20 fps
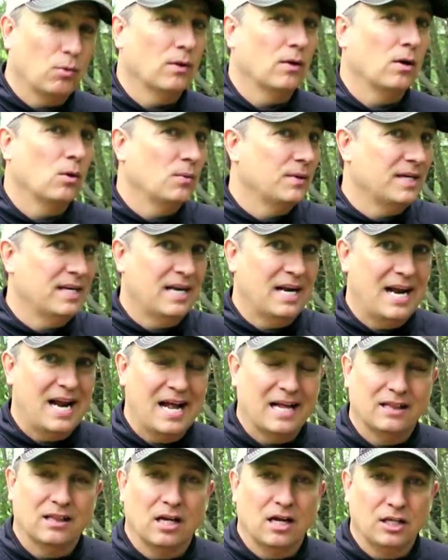whether I went in and
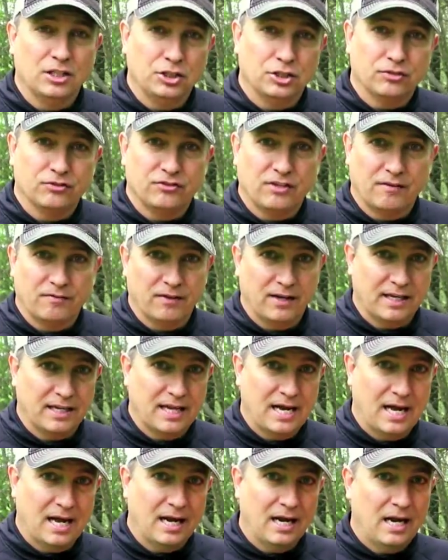had lunch or stuff like
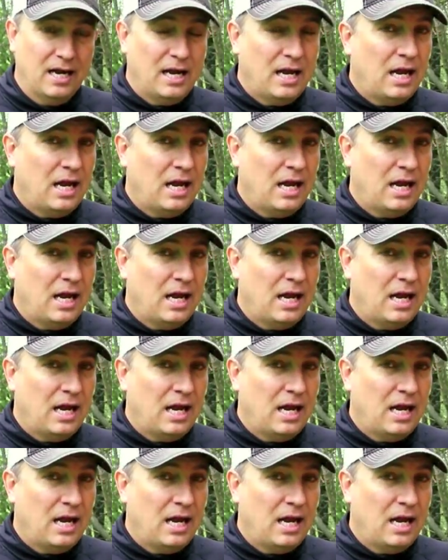that.